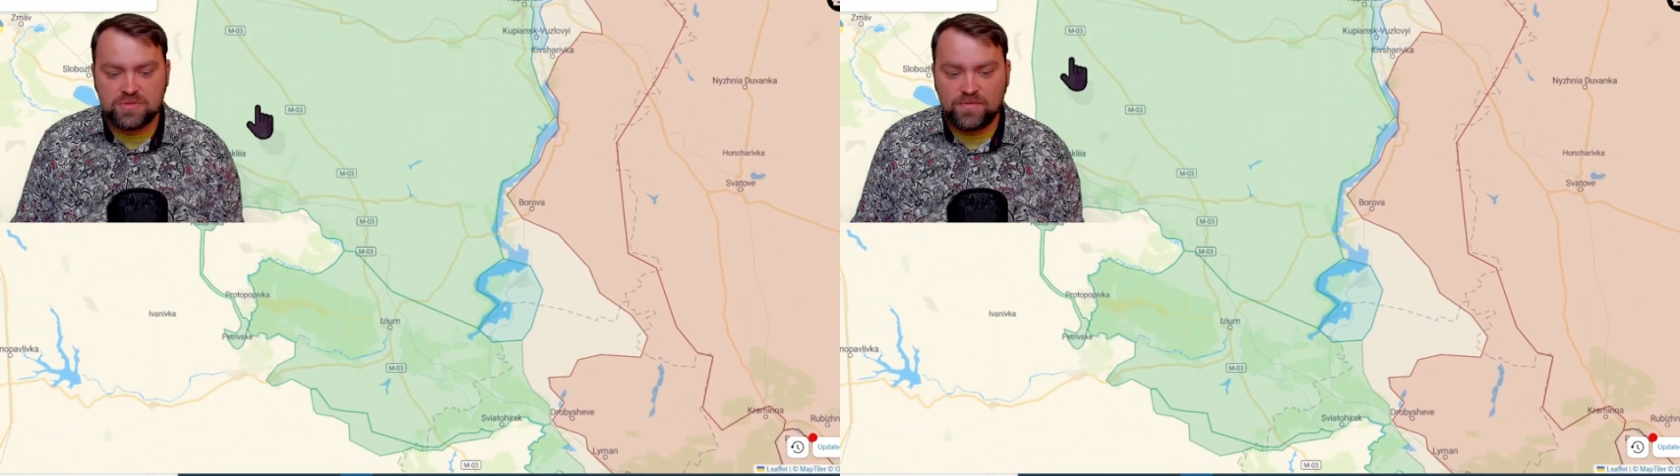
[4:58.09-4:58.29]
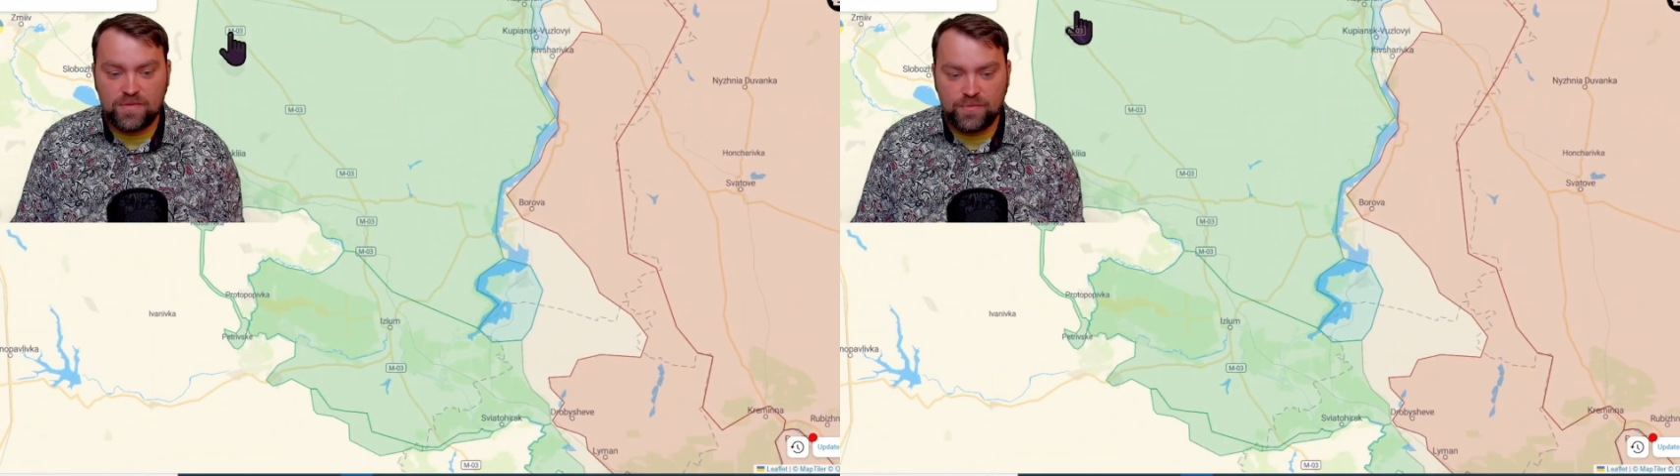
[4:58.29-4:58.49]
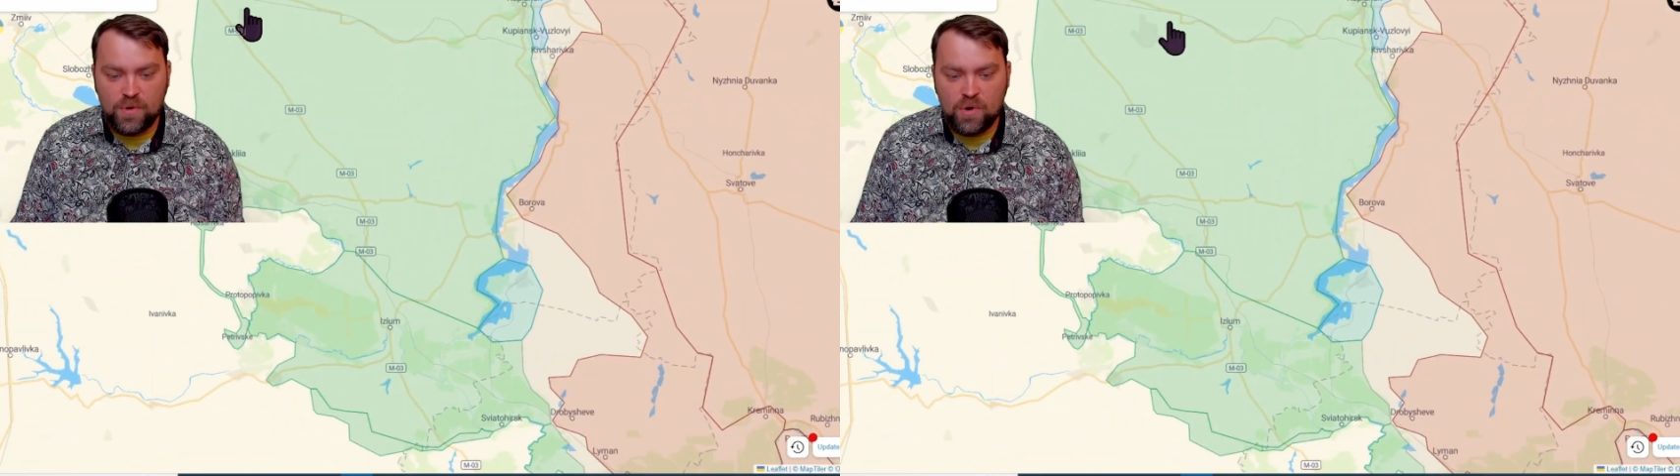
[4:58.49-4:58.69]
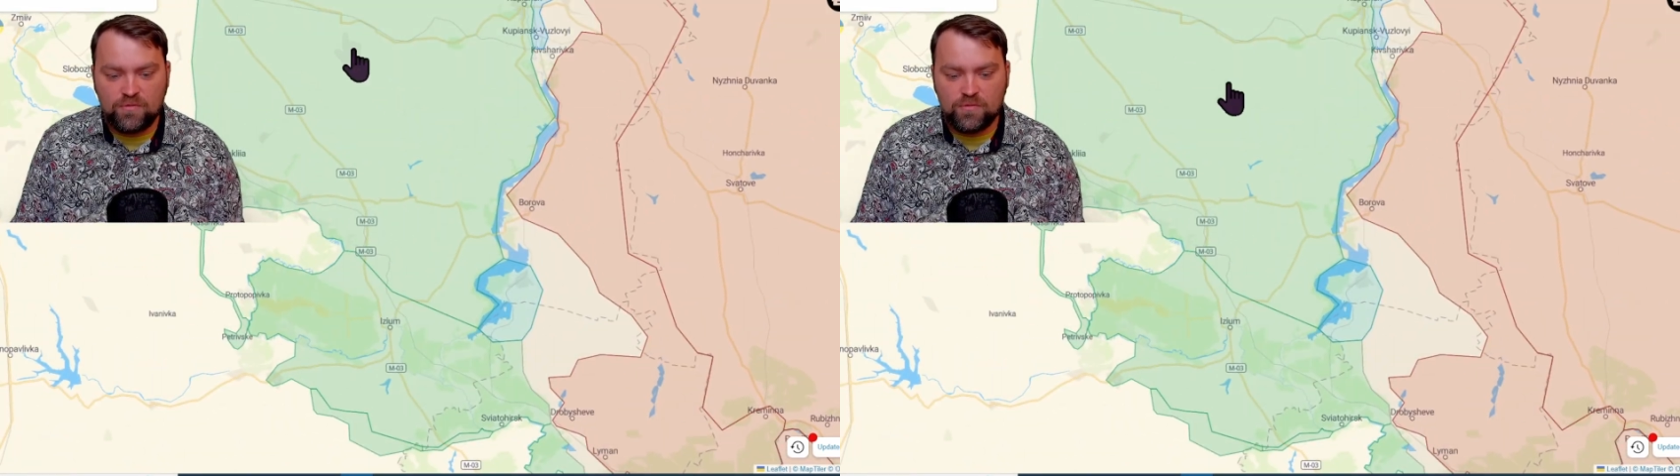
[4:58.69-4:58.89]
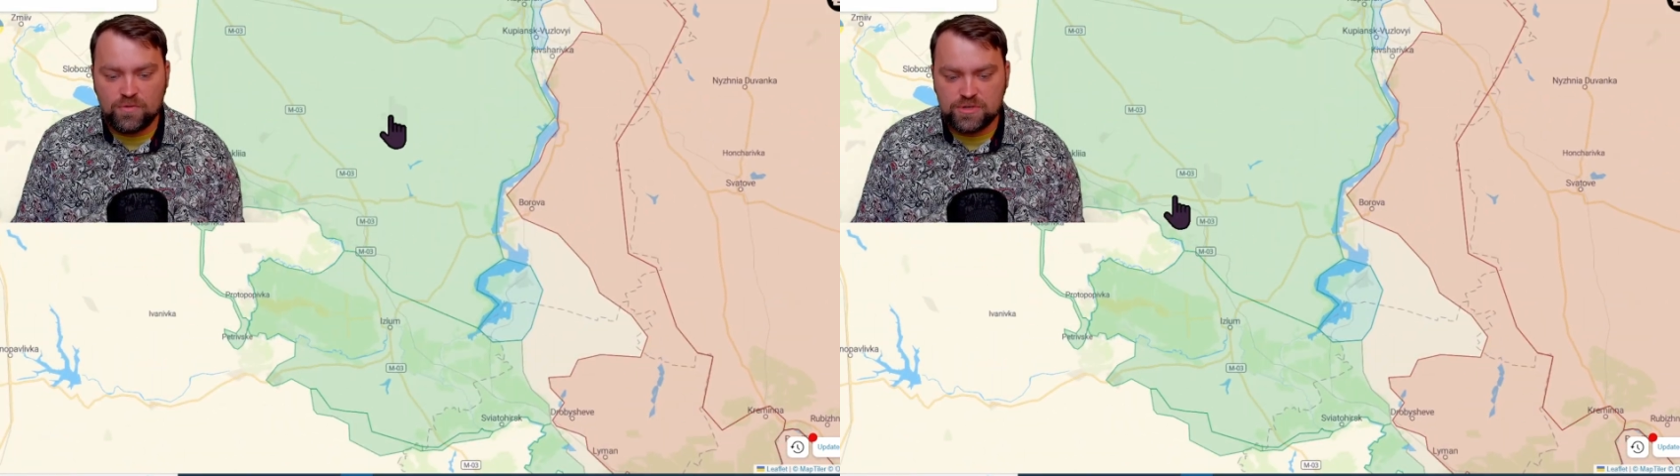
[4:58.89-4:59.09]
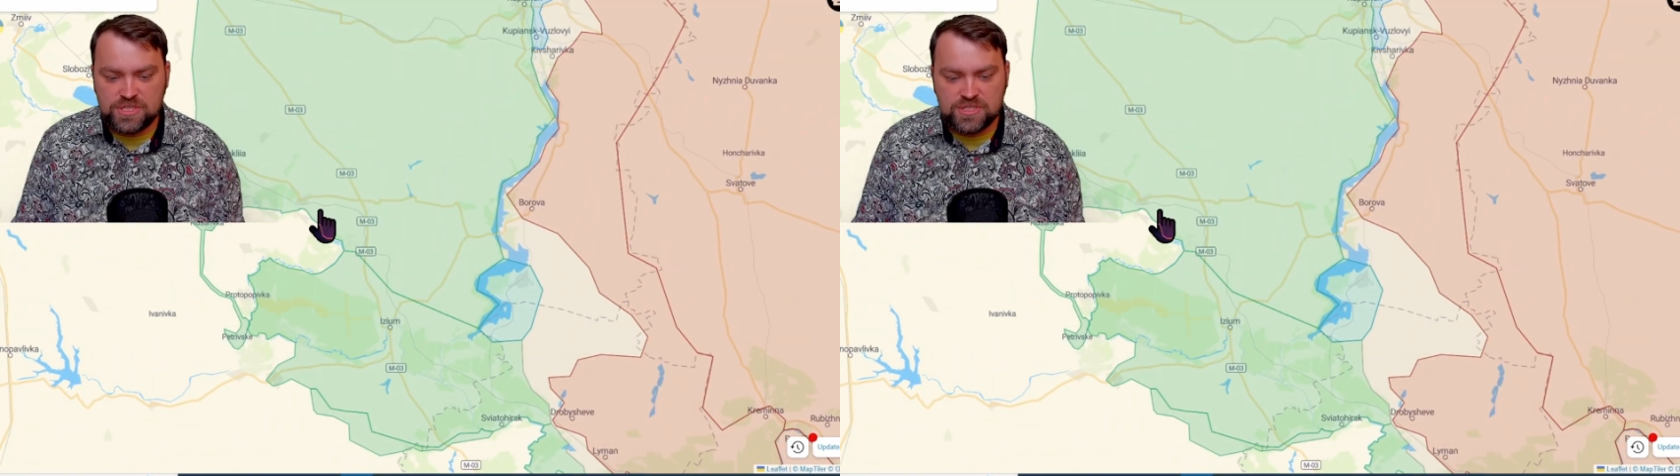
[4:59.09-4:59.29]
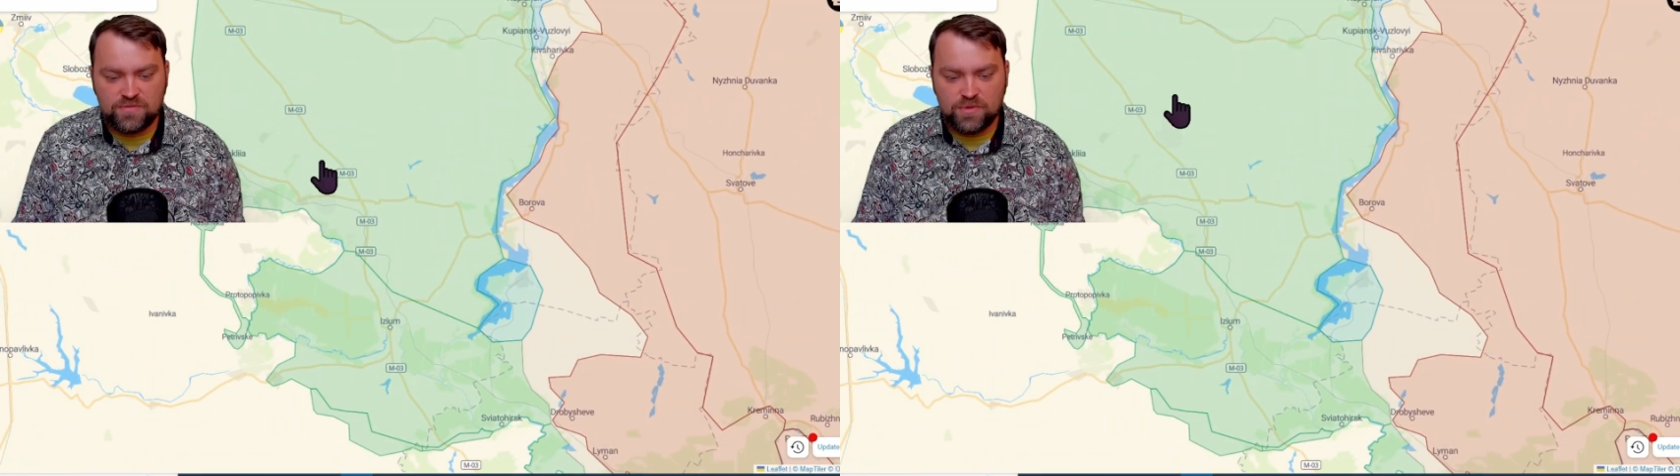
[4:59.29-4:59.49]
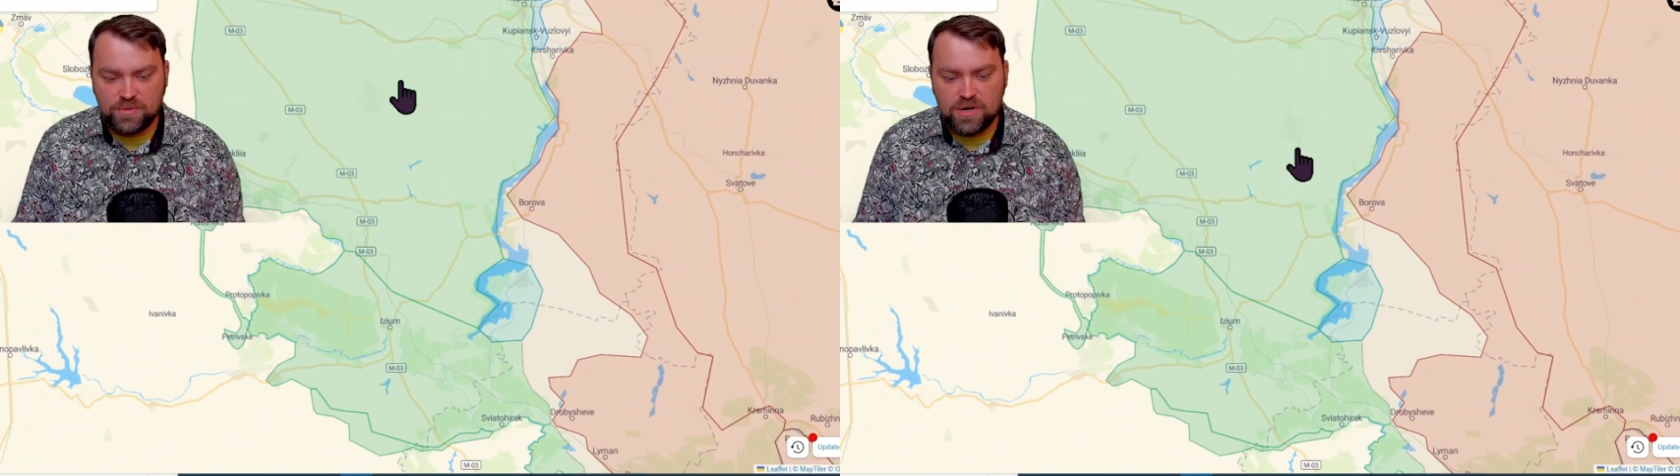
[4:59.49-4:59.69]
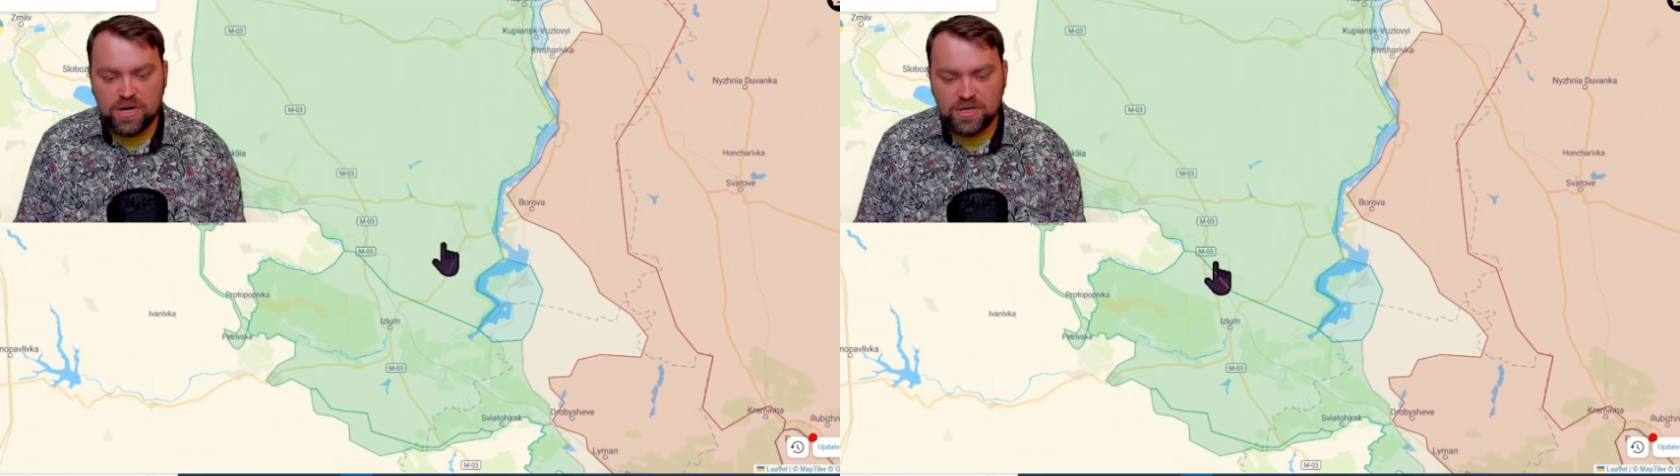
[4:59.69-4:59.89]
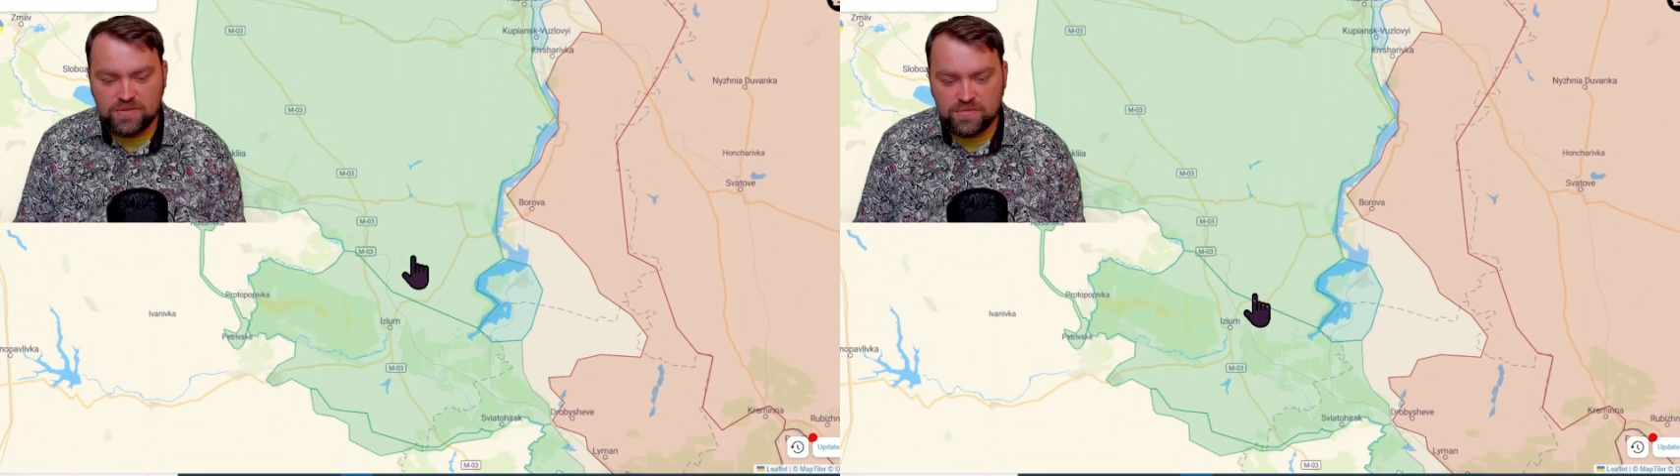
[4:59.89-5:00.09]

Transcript: to withdraw forces from Kharkiv